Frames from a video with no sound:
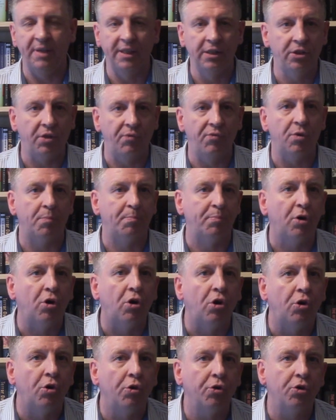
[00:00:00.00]
build a
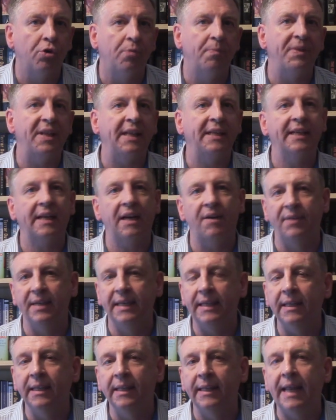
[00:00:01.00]
rapport up, then you'd have a
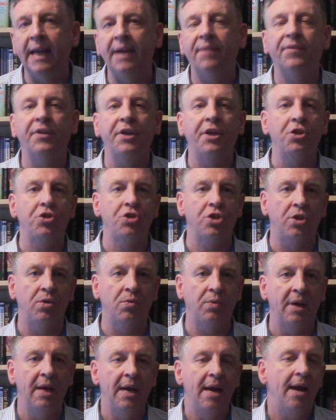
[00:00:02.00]
little laugh and a
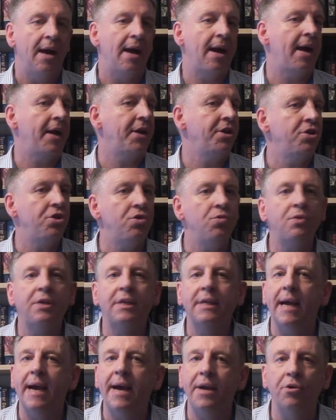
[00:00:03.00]
joke, and you
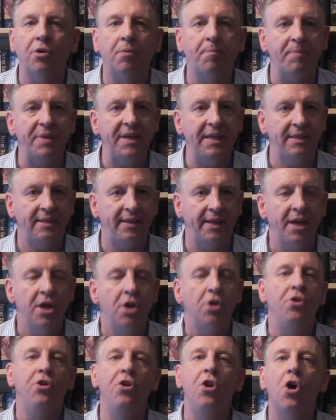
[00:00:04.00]
cannot beat it.
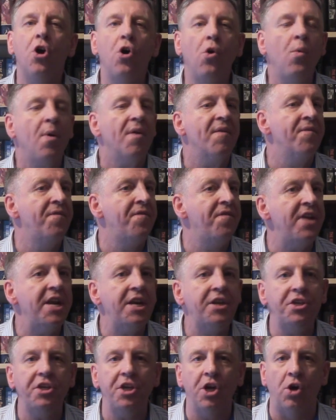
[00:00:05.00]
No
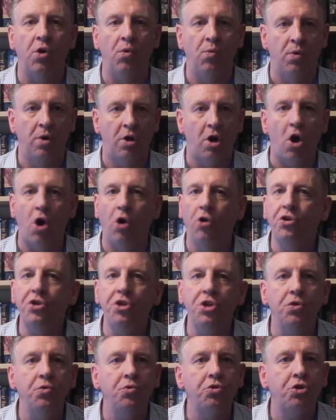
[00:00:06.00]
video on
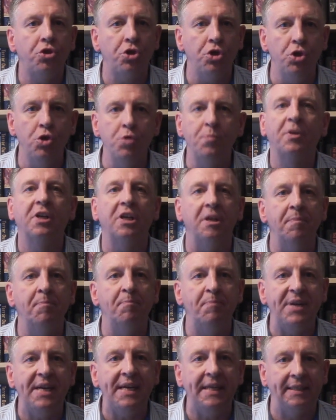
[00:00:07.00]
YouTube can
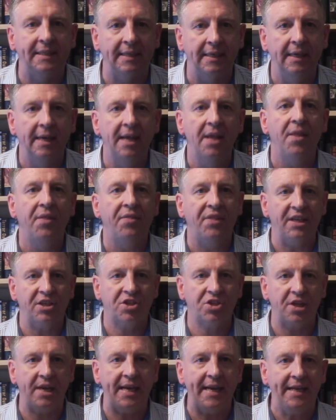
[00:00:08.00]
beat
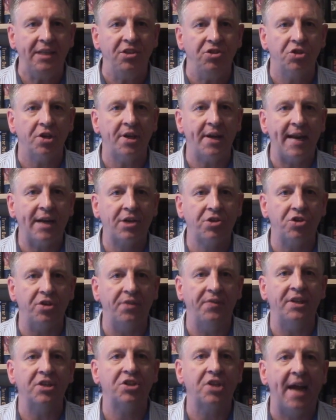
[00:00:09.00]
this
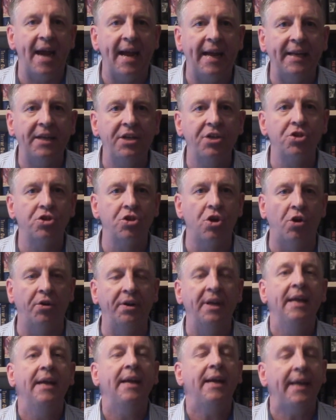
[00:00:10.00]
interaction, this
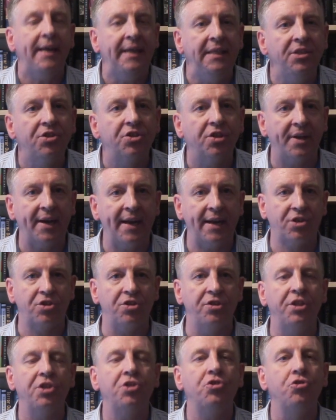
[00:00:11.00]
hands-on
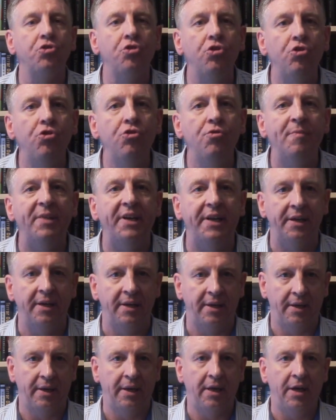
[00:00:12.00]
interaction, this human